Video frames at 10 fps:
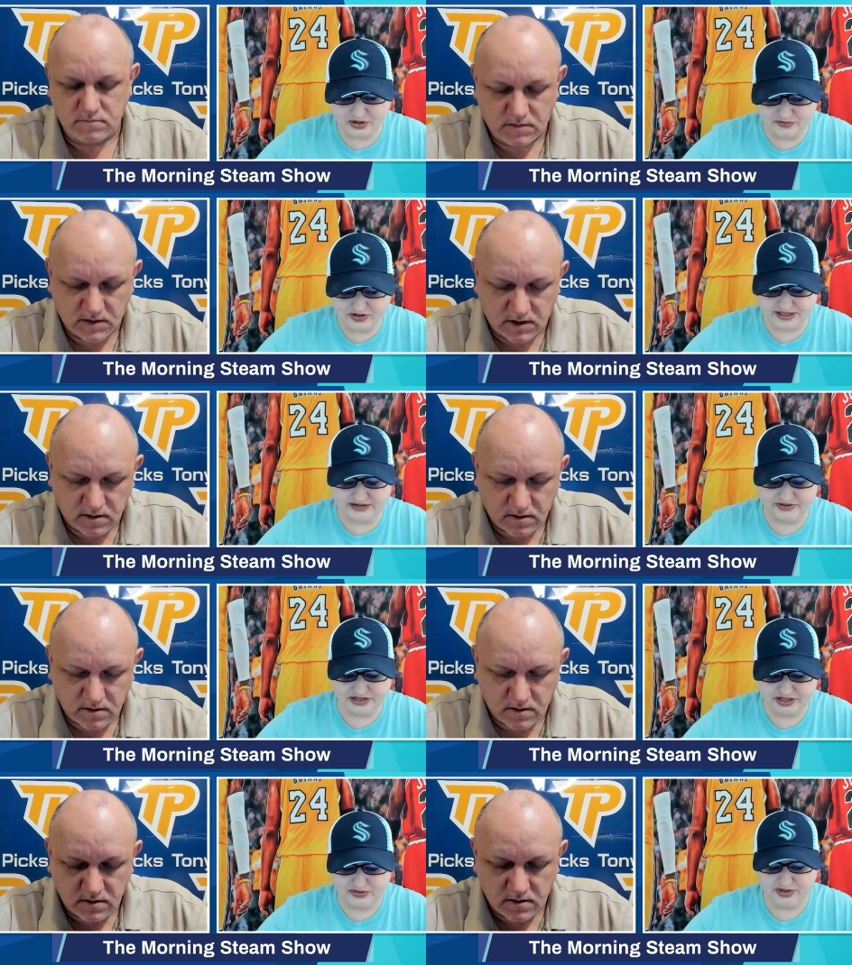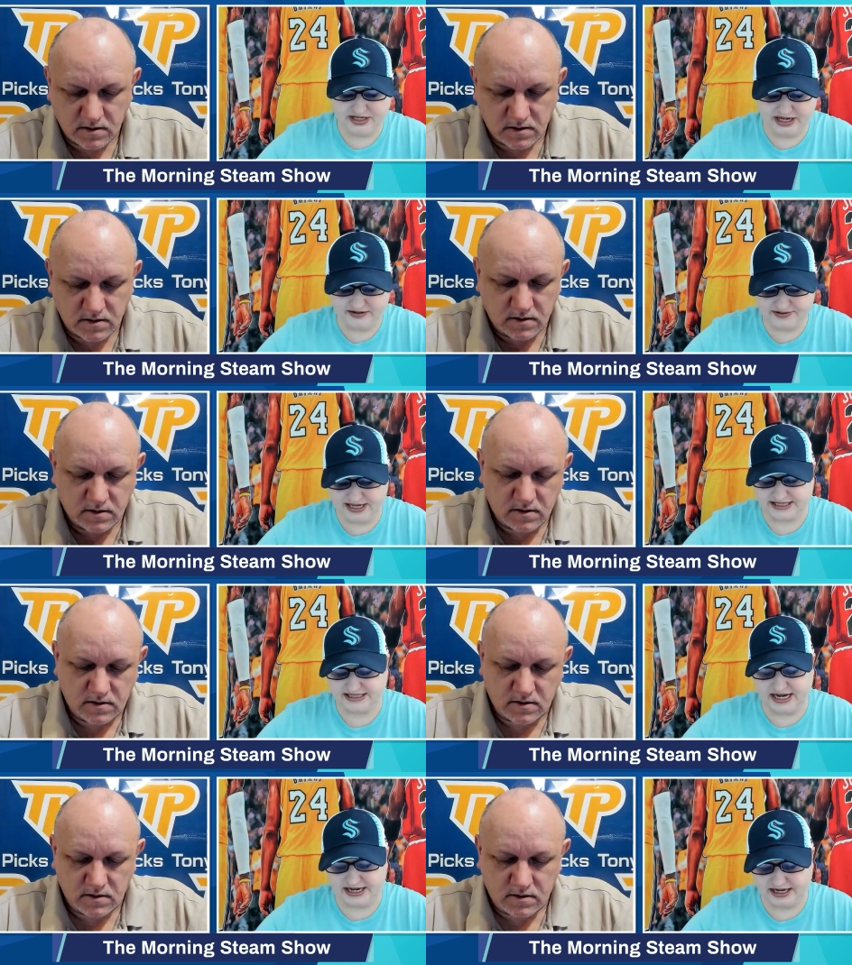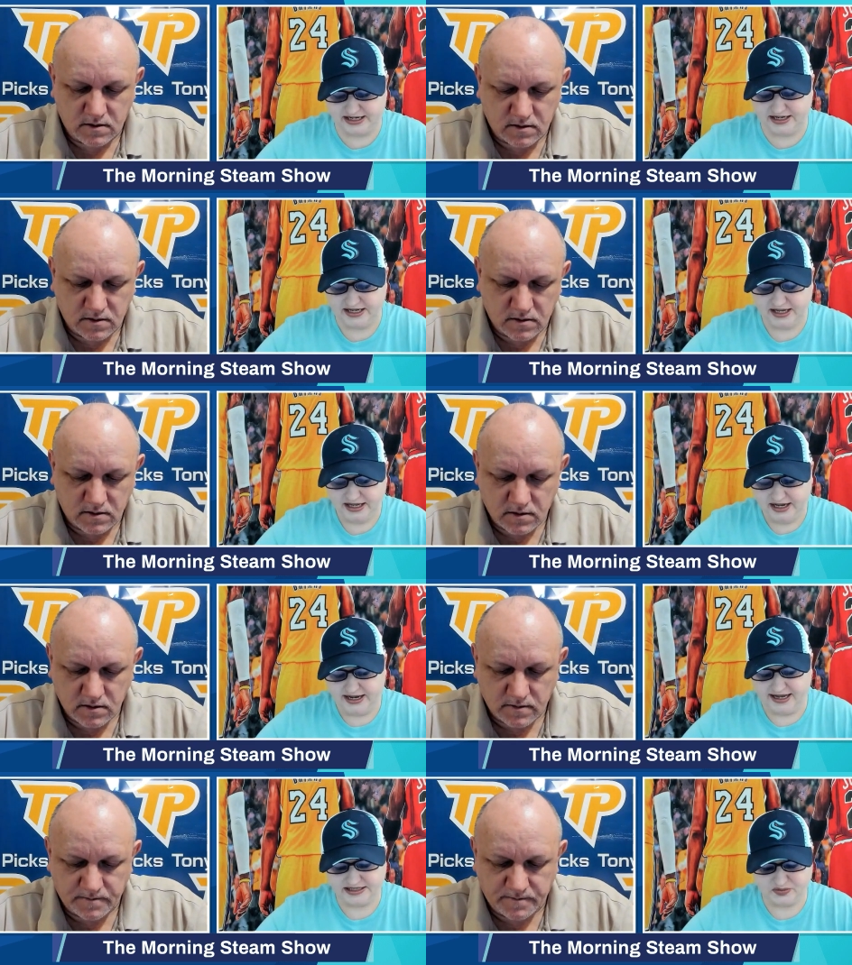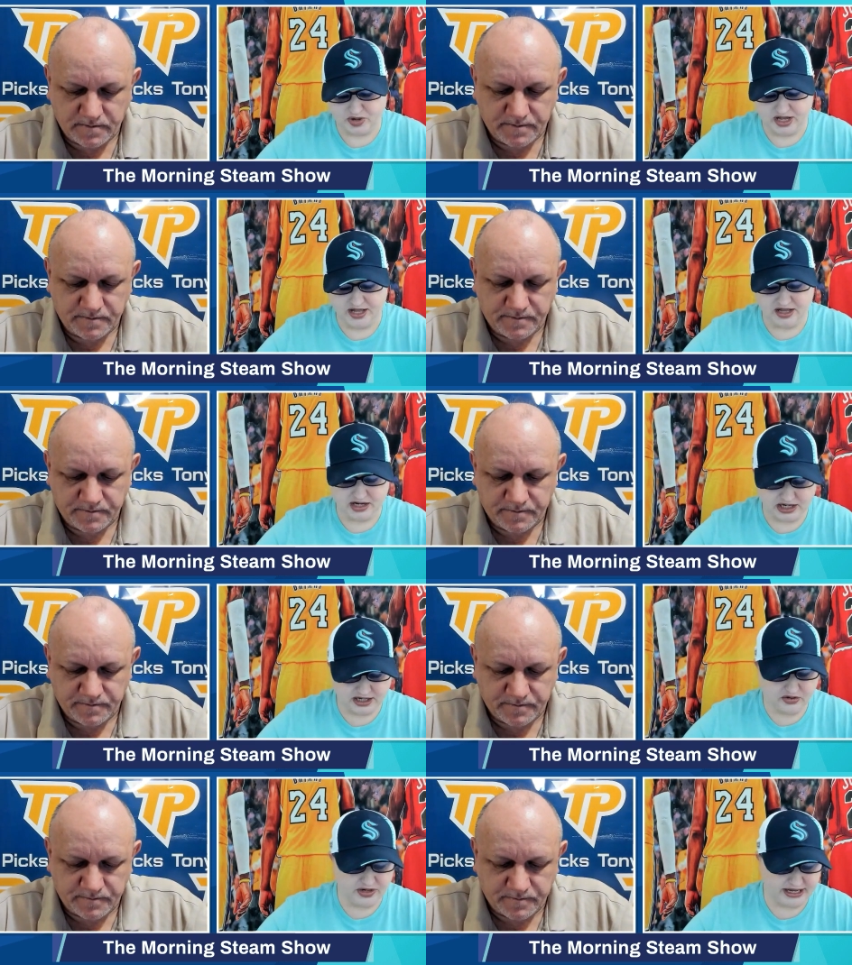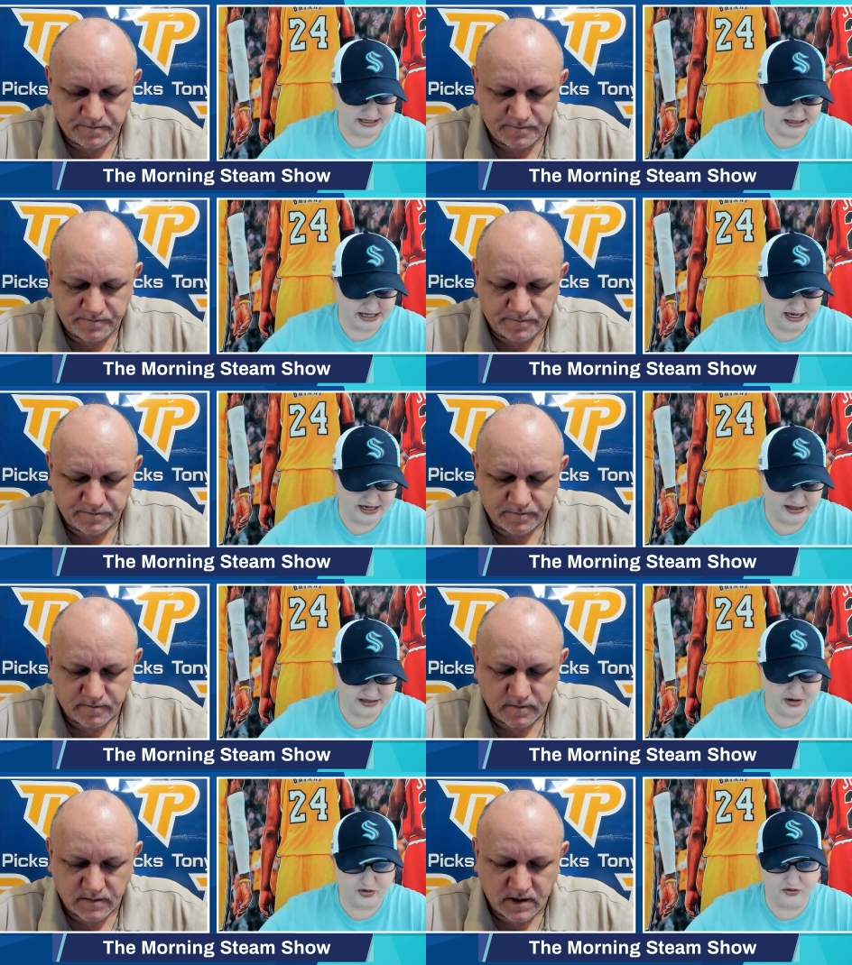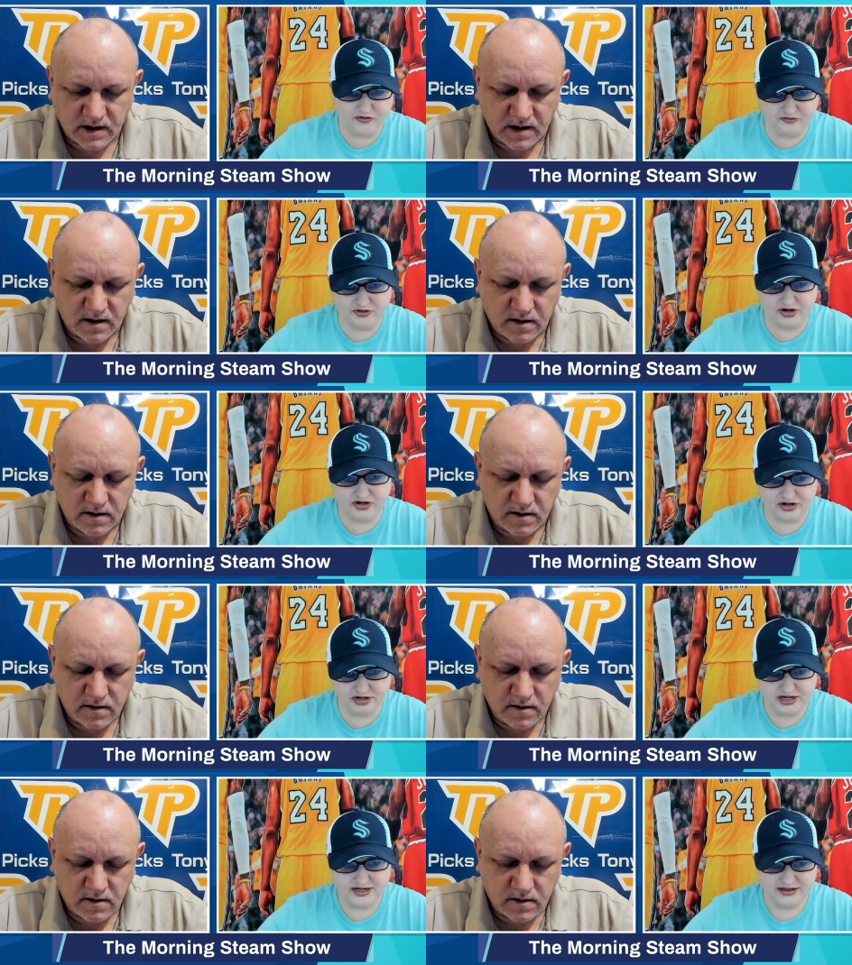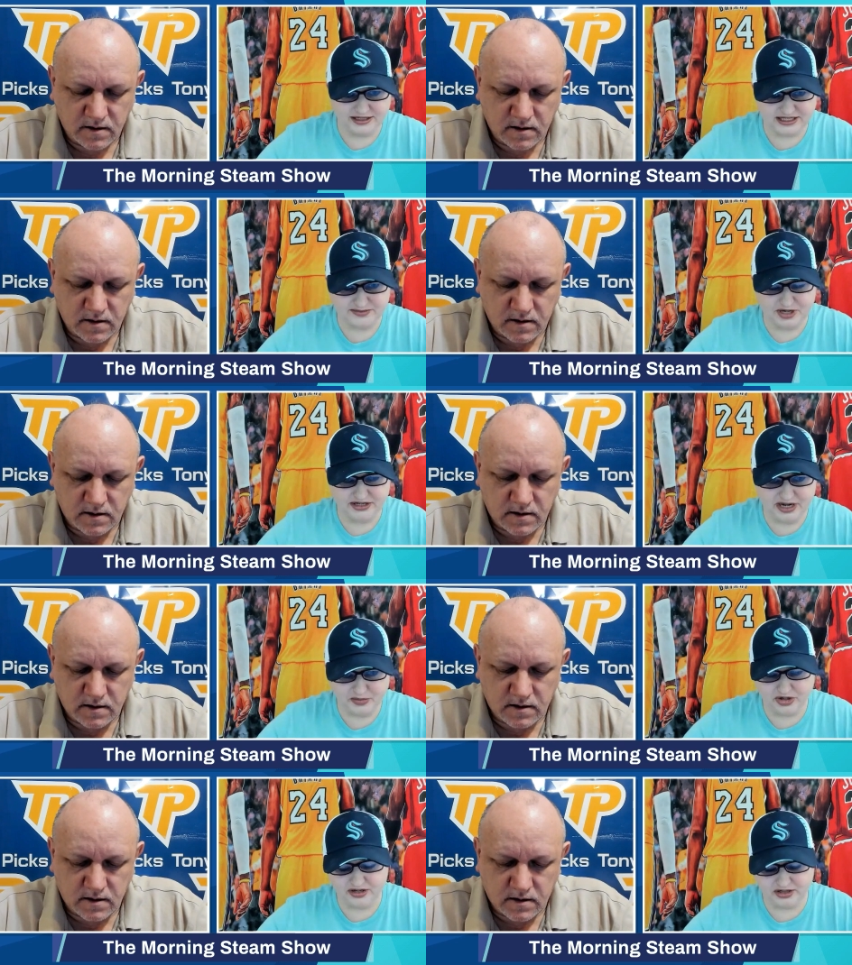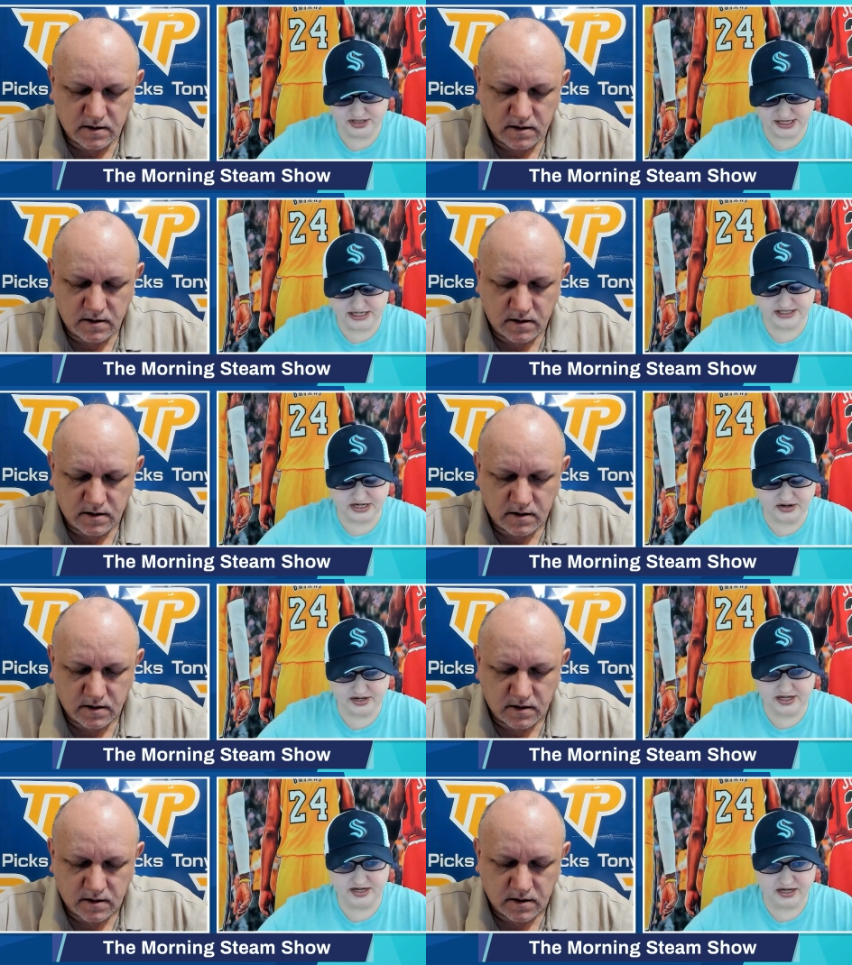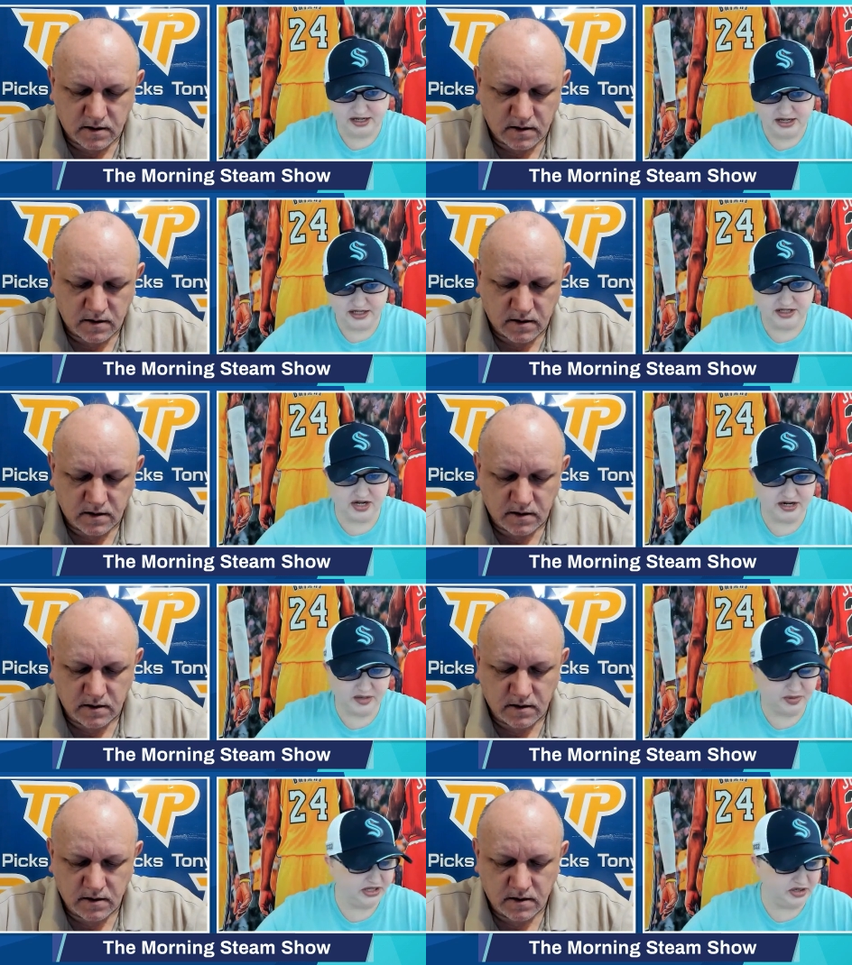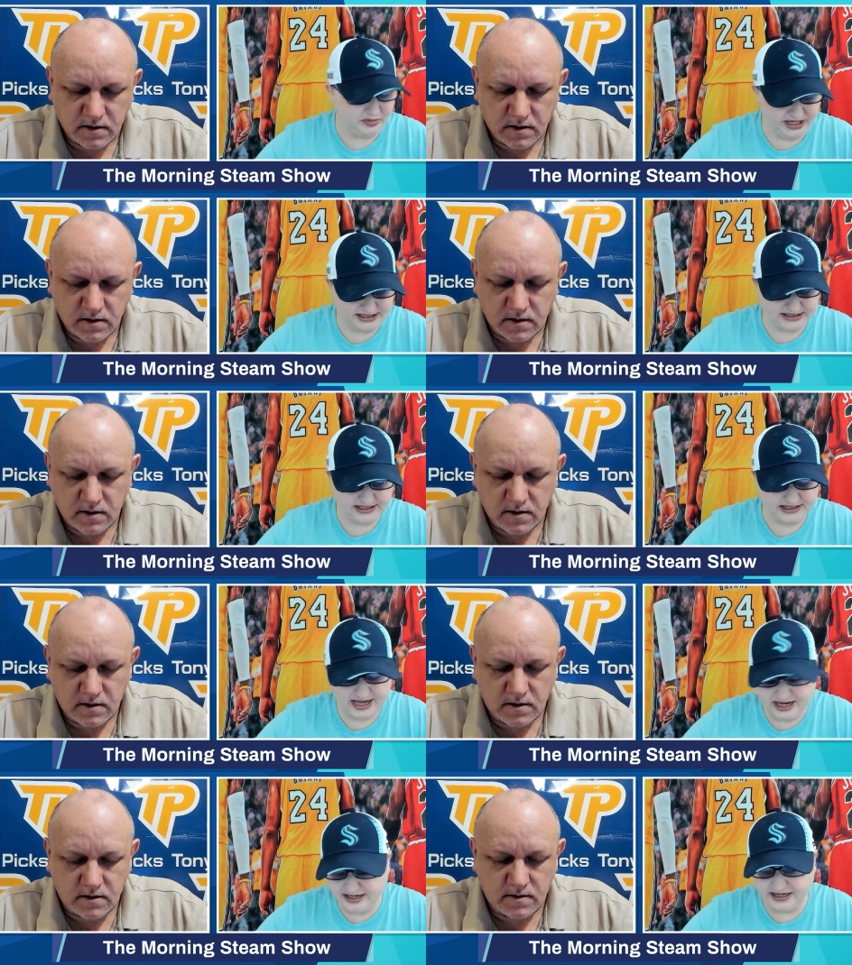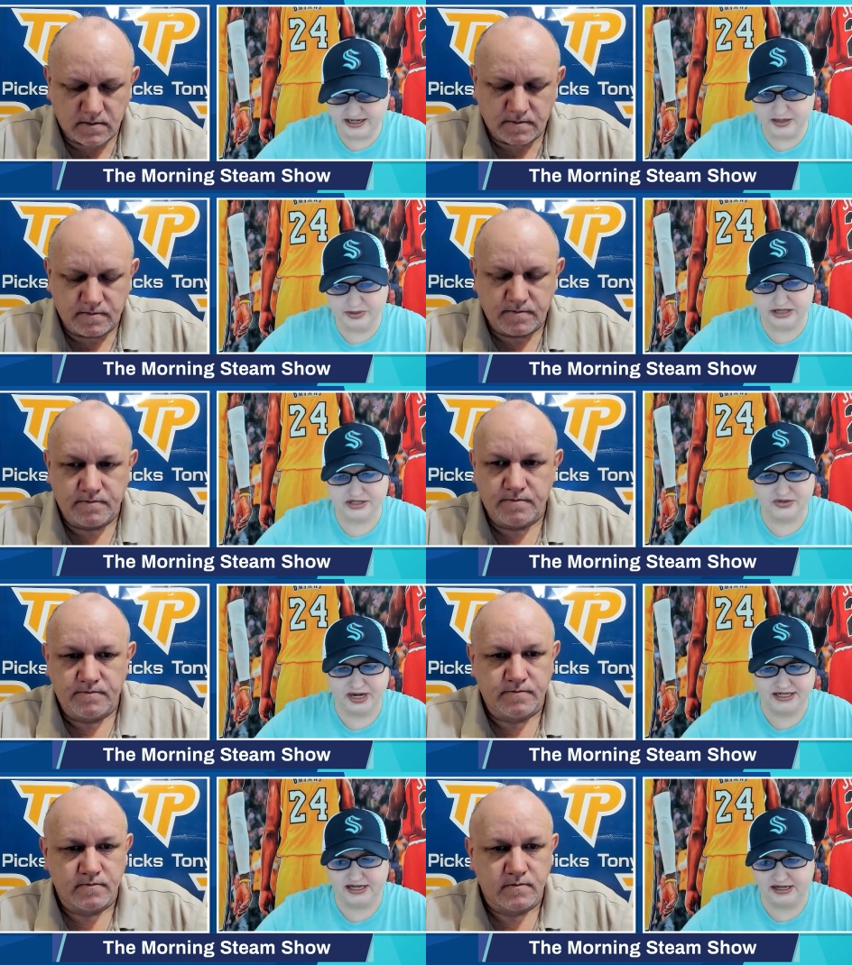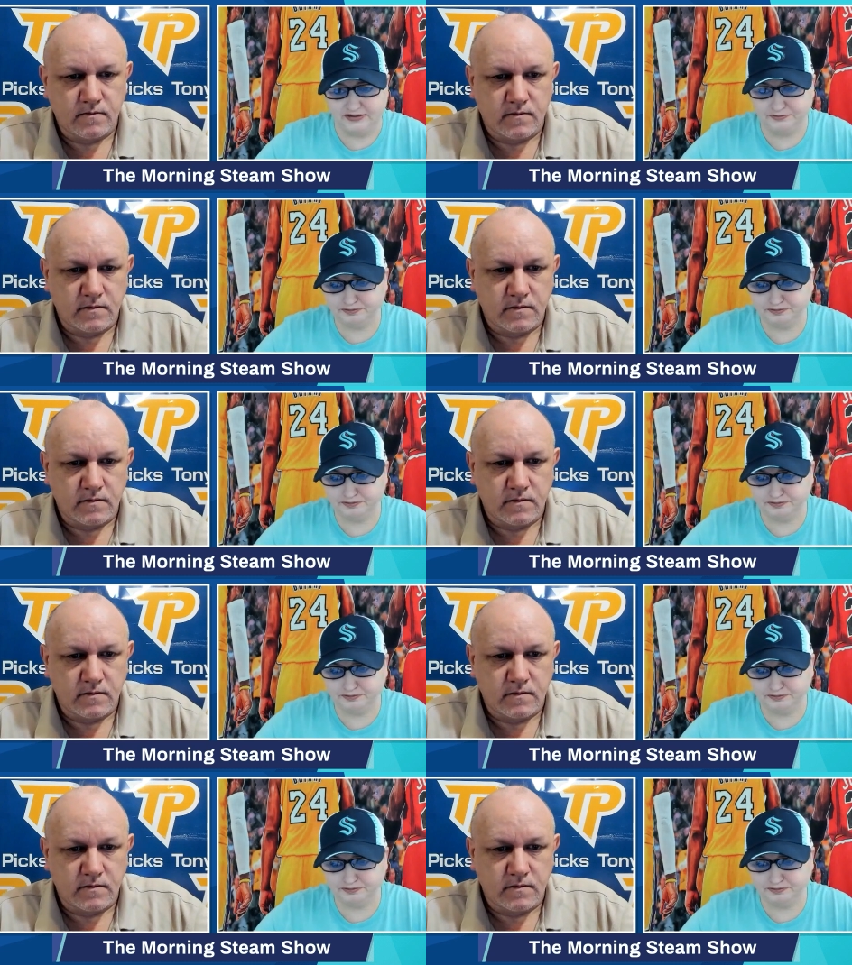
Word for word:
Speaker 1: Over seven and two in the Cavs last nine as well. Gonna go ahead and take the over. This small number looks like it's already gone up a little bit. I had it at about 219.